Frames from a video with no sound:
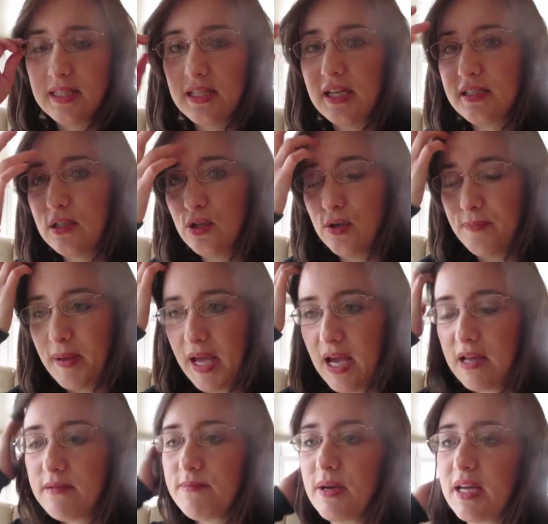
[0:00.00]
It doesn't look
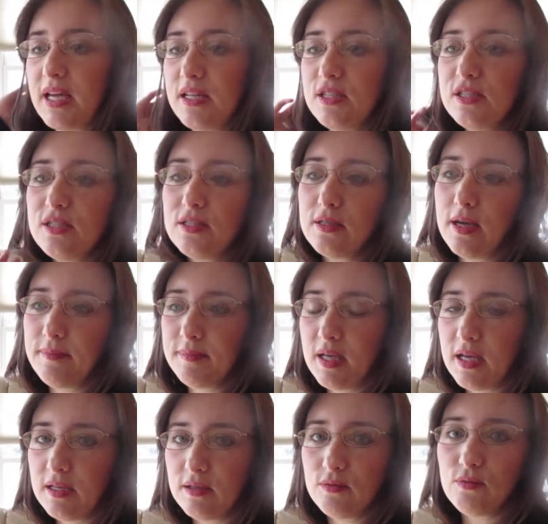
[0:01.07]
bad, but I just, I'm
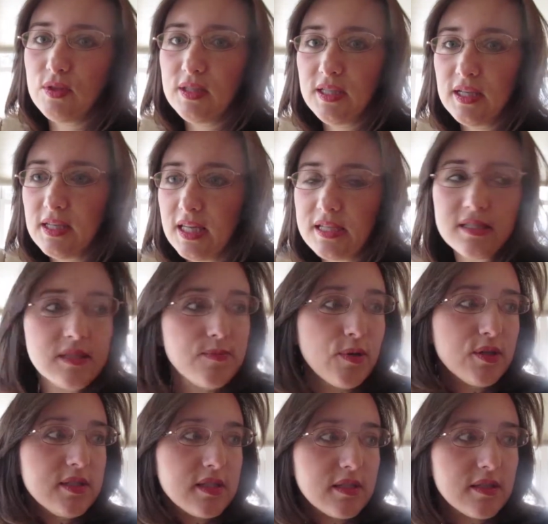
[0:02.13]
not really a glasses person.